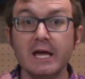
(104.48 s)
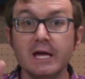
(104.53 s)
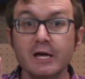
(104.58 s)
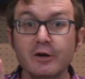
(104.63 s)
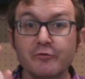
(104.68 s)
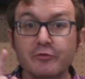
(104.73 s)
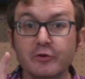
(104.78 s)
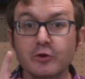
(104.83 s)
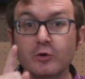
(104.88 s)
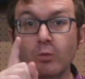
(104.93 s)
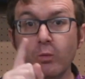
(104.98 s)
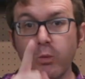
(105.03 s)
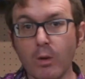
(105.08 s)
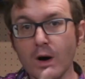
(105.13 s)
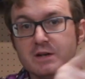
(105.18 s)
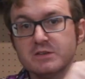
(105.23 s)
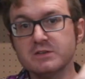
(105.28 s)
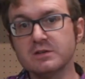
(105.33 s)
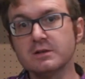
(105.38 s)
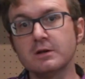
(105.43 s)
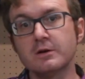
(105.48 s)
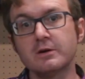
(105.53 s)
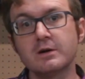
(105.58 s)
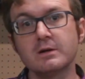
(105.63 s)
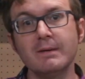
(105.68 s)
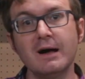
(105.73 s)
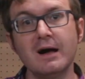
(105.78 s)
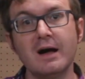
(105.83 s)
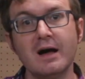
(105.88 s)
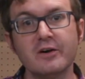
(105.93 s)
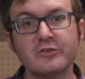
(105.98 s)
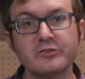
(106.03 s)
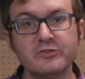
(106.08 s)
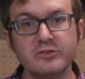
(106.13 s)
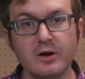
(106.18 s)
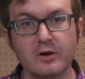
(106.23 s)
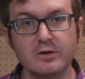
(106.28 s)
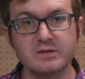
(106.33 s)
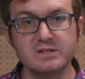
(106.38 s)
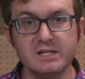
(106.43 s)
If you want to learn about how
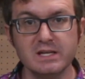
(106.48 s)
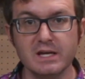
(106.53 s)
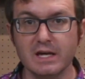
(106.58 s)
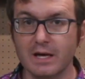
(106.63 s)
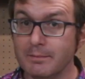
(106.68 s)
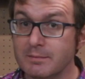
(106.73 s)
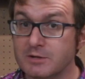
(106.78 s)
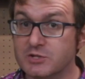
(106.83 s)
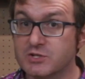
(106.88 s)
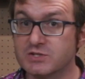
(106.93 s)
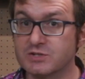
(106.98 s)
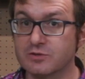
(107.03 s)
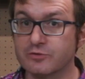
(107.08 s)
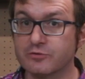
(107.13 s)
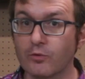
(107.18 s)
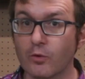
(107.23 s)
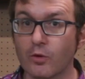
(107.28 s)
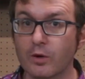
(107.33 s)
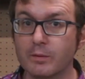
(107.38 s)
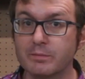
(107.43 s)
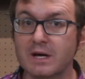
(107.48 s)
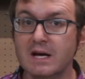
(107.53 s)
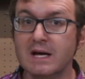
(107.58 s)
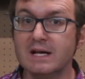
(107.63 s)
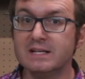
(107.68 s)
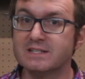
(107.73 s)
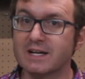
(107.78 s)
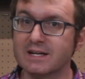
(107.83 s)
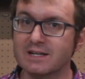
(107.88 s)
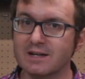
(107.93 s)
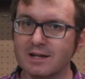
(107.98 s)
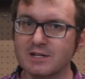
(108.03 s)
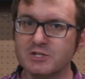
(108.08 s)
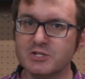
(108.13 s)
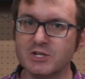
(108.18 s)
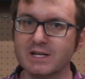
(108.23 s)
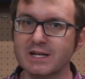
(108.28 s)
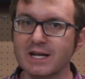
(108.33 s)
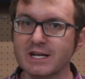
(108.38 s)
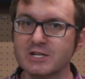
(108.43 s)
C R T images are formed,
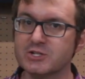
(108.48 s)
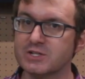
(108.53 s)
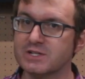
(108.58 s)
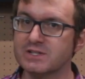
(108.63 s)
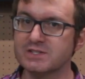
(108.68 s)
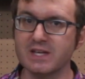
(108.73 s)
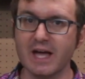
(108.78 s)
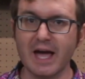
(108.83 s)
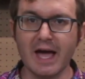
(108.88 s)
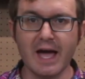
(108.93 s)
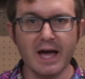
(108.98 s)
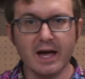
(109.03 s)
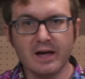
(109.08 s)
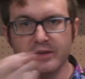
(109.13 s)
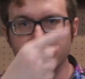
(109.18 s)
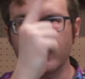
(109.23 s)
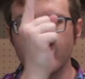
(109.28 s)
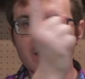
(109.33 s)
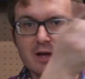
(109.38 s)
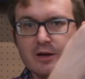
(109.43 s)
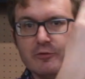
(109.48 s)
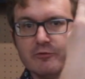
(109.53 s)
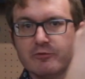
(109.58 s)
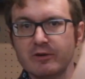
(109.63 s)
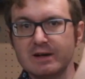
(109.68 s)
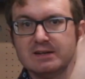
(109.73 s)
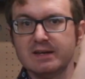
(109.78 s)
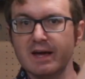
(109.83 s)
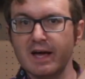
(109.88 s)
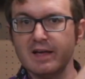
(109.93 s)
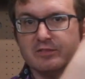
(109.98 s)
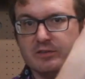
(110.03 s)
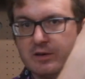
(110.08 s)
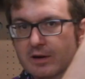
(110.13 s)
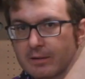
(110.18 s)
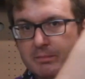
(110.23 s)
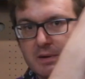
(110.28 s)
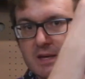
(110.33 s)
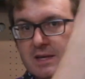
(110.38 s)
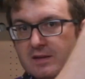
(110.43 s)
Technology Connections has a
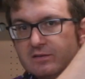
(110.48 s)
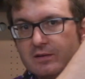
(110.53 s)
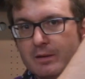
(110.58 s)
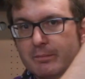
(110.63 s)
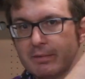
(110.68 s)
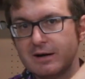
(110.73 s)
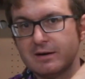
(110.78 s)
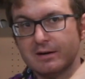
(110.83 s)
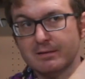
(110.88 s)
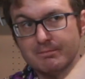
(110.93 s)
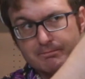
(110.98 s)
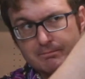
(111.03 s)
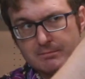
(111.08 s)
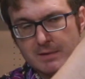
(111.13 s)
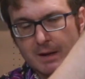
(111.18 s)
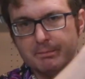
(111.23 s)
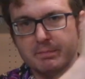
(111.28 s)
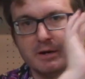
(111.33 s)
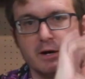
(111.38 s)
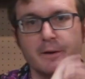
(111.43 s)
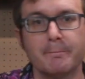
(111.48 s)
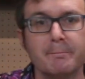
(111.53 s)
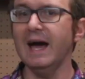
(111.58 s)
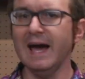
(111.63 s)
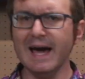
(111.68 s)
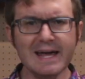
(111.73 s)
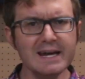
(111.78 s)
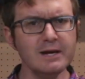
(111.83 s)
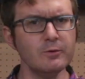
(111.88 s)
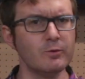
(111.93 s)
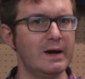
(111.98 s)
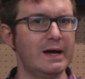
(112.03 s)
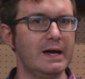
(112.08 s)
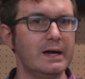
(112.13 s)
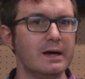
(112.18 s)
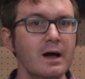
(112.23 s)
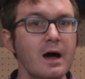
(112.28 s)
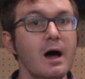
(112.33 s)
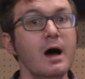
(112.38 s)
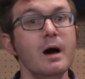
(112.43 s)
fantastic piece about it up here.
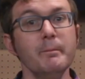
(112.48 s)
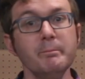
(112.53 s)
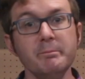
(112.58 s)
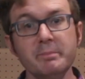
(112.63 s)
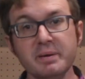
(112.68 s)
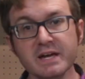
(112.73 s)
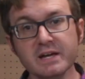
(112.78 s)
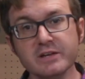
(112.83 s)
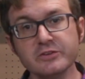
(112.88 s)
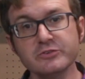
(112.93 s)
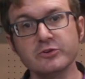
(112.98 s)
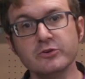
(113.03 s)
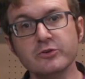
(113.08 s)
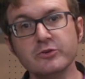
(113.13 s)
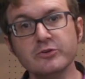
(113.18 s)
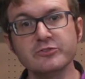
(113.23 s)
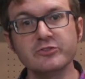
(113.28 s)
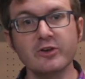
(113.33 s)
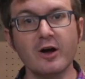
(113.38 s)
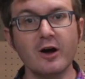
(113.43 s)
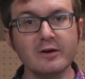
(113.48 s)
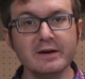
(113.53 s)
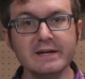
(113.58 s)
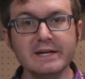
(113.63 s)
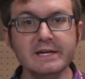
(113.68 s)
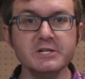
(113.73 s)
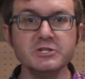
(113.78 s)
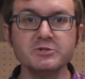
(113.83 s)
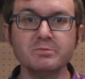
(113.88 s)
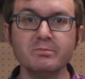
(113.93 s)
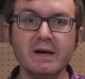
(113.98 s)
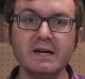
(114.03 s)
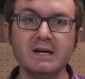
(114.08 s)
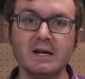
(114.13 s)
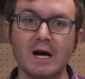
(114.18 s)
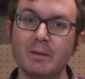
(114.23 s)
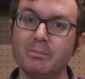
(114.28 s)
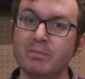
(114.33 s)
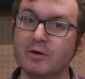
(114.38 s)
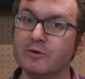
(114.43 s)
Anyway, pixels are each
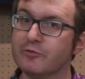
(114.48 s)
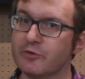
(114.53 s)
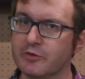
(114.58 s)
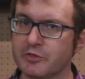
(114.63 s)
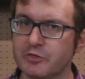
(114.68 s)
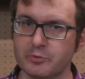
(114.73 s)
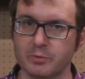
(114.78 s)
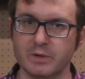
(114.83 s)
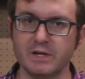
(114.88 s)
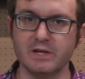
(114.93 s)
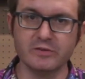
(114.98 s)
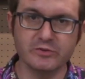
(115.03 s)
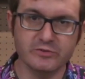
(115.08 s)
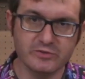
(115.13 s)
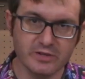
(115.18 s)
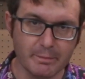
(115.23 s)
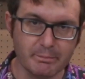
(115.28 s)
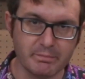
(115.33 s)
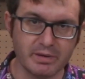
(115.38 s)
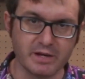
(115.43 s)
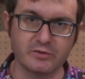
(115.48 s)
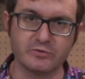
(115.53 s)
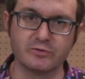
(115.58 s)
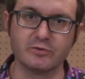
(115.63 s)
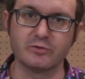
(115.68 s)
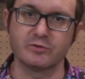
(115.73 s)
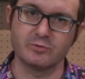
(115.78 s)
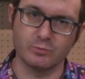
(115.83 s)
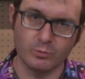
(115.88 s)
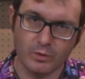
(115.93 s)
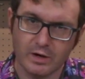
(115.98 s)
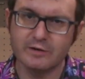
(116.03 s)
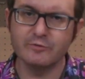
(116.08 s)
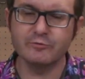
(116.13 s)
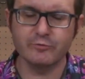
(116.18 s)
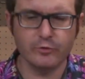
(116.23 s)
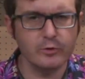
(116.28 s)
made up of three subpixels, one